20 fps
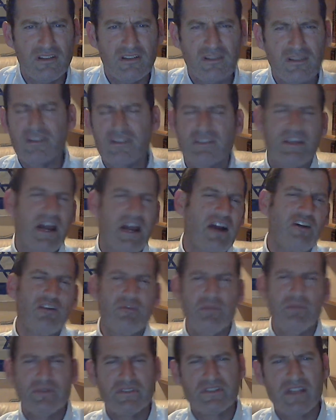There's
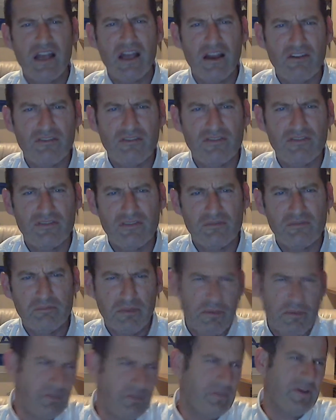horrible stuff.
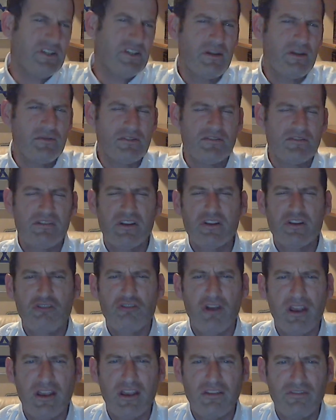People in Beit Shemesh reading
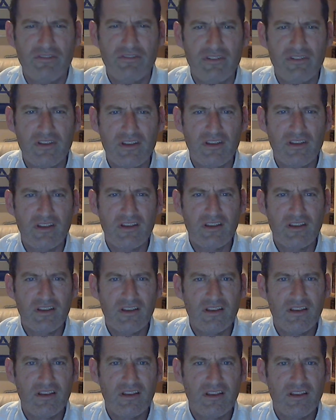treif.
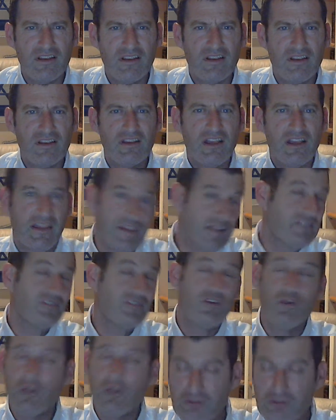And that's
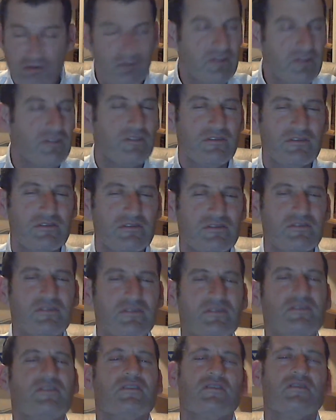all true.
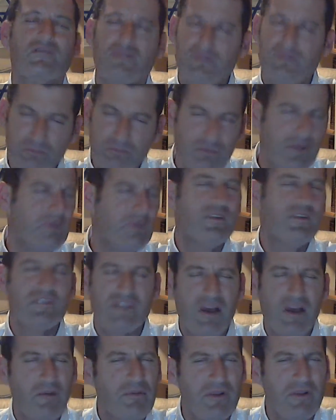Bibi is
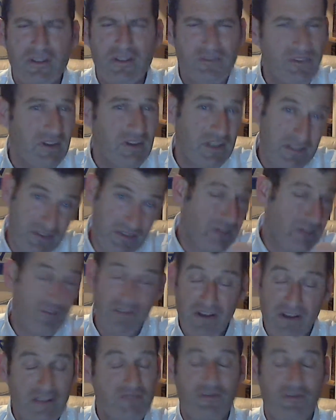not putting on tefillin
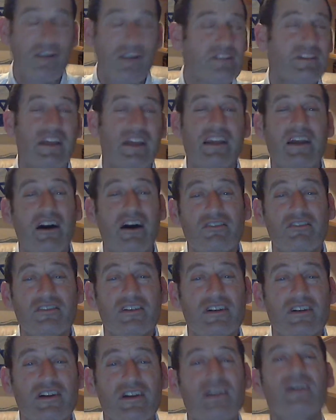as far as I know.
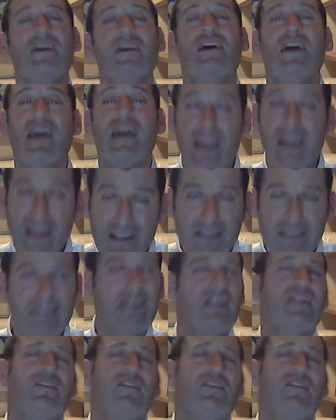And in Tel